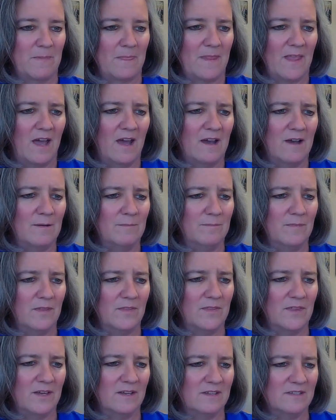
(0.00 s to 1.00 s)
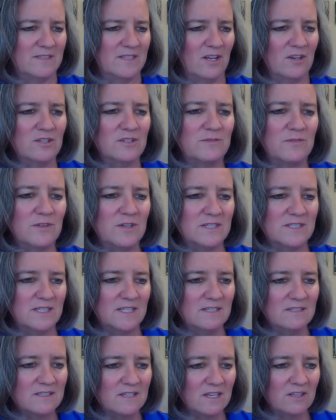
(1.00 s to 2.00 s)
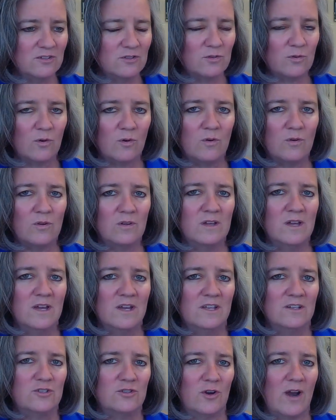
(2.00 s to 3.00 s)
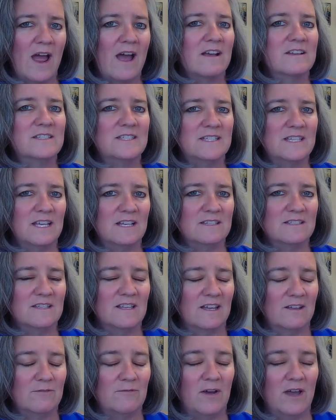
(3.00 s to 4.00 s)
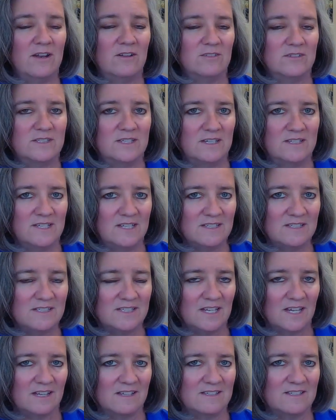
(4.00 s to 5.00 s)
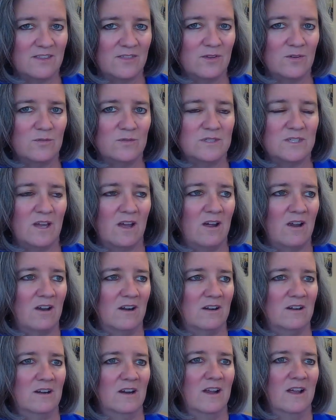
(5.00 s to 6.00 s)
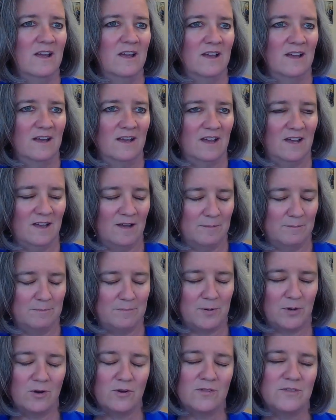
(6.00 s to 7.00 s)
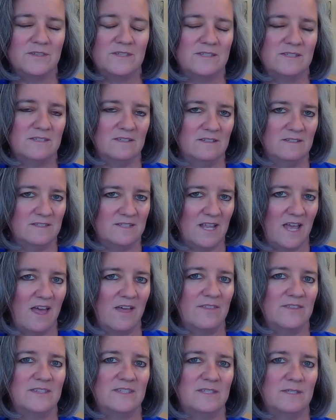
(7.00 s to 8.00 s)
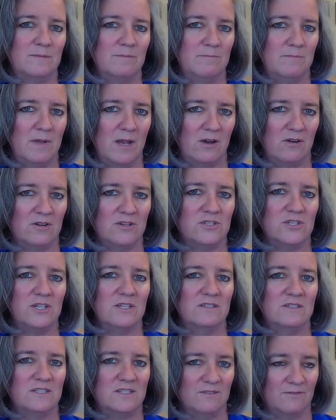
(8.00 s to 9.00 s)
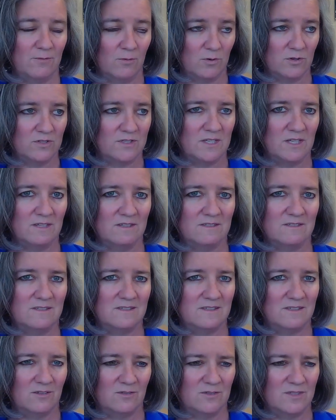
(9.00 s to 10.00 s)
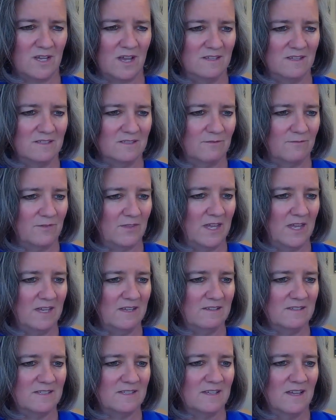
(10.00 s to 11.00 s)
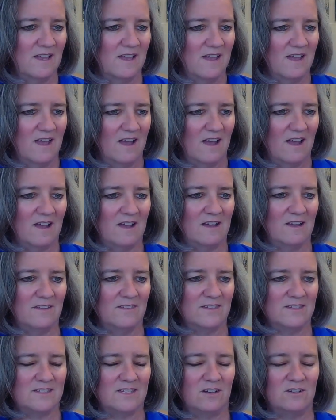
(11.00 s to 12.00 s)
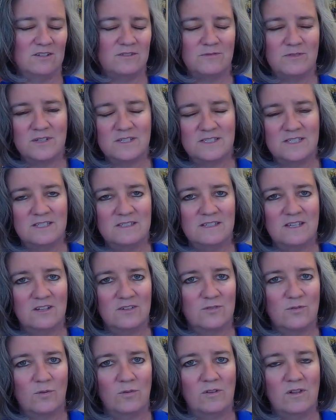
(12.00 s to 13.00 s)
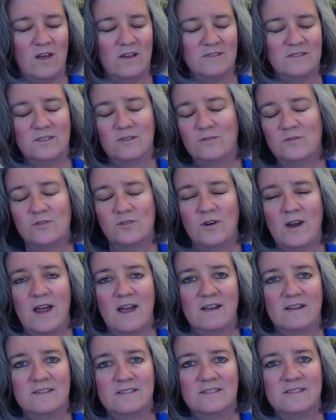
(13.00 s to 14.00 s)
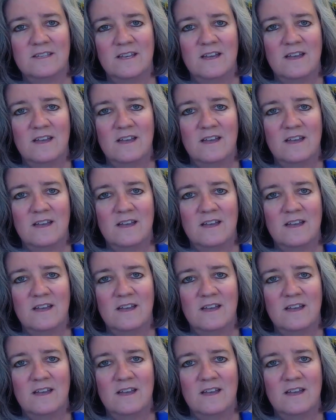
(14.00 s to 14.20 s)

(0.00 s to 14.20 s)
The Centers for Disease Control tracks things like vital statistics. Those are births, deaths, marriages, divorces, those kinds of things. The Centers for Disease Control also tracks